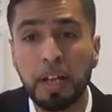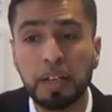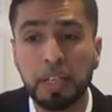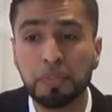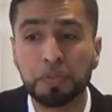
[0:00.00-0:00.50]

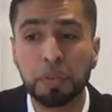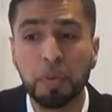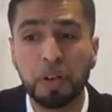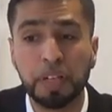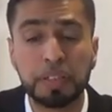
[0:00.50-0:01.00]
and even if the
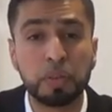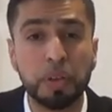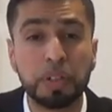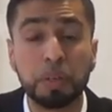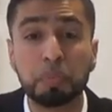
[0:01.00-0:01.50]
market is
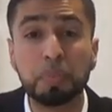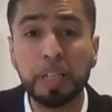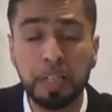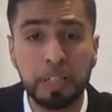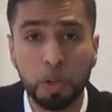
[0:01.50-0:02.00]
going
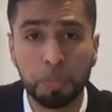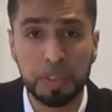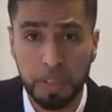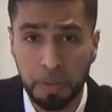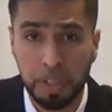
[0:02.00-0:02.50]
completely in the
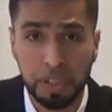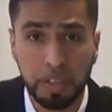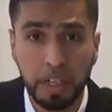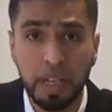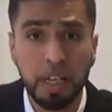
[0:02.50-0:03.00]
opposite direction,